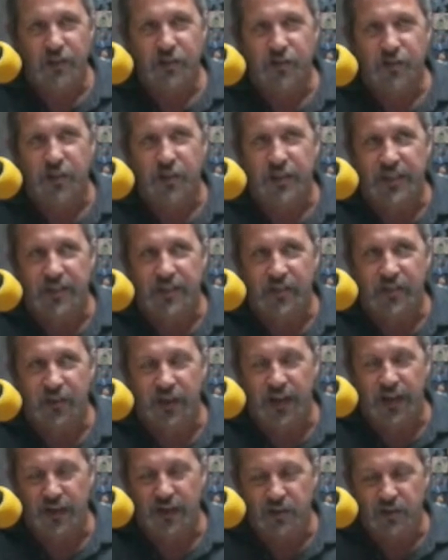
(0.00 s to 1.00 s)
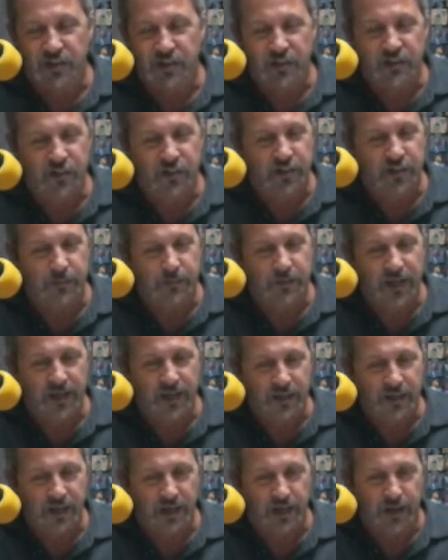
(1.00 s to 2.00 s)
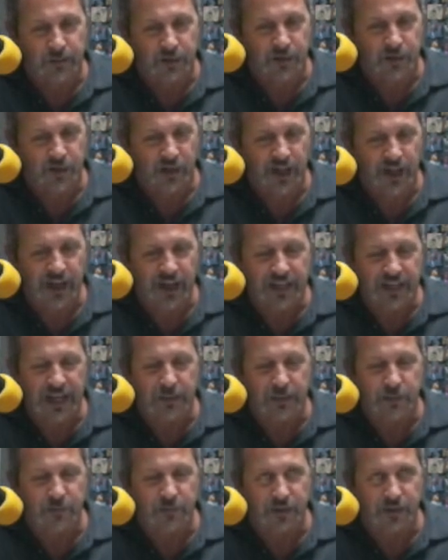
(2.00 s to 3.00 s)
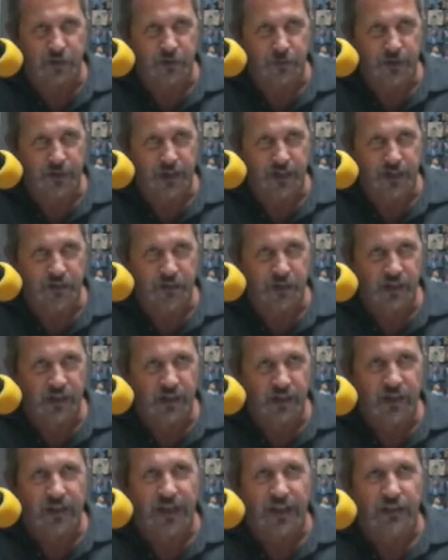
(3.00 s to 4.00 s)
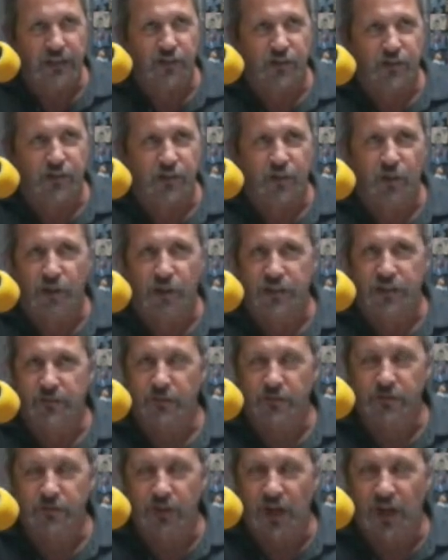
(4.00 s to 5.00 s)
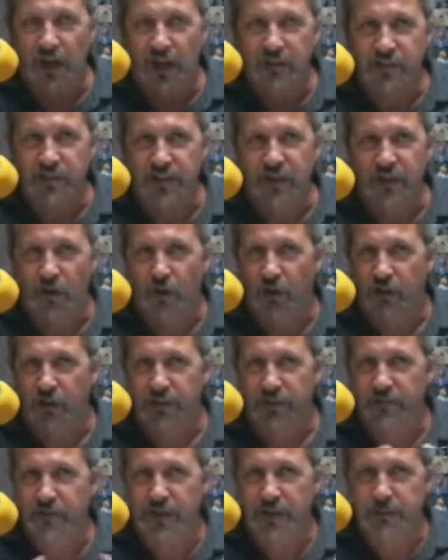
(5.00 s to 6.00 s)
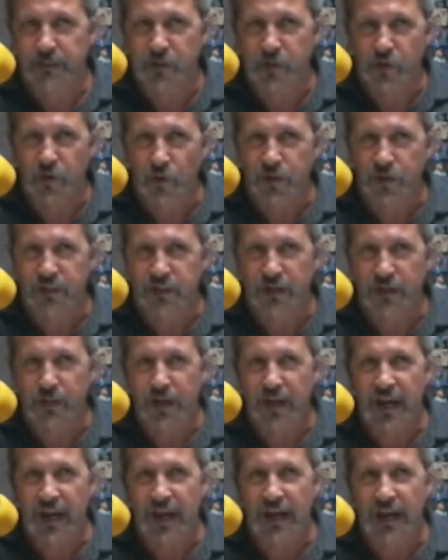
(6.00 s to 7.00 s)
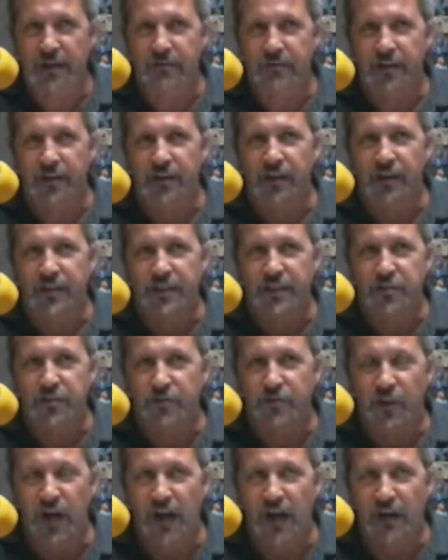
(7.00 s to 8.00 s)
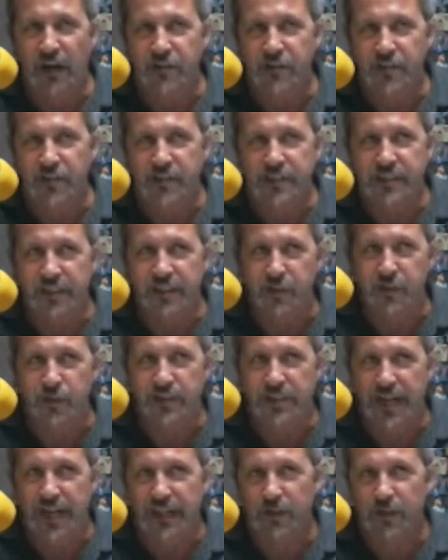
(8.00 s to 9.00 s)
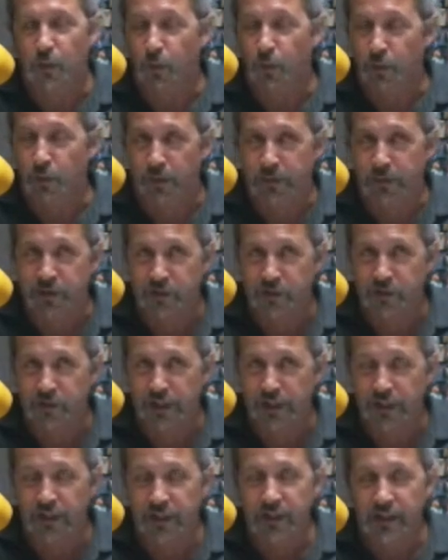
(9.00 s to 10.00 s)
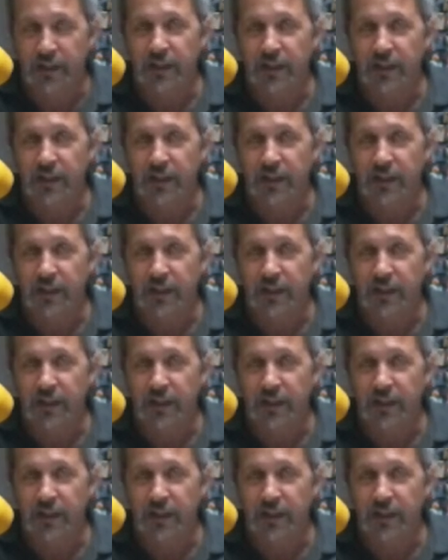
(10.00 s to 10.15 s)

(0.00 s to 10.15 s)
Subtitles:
So you need to go to aaronsgunshop.com and go to the High Cap Adventure page, and you're going to see all the different flyers there and all the different types of courses that we have. And on each flyer, it's going to tell you exactly what we're going to be doing.